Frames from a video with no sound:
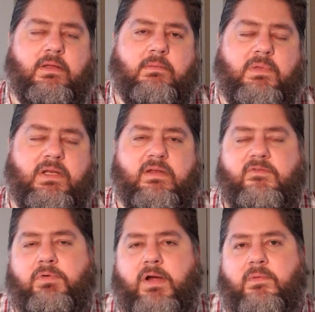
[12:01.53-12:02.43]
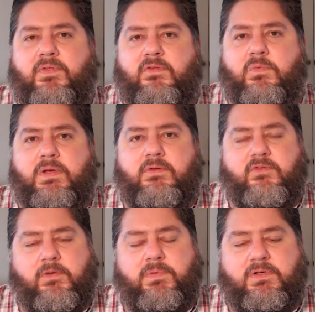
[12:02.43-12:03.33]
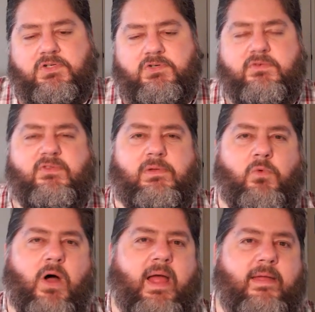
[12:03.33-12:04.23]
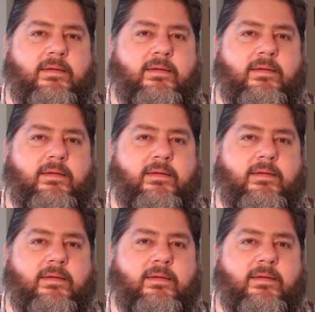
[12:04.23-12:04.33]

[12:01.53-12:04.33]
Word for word: But he does pray with his windows open to Jerusalem. Why?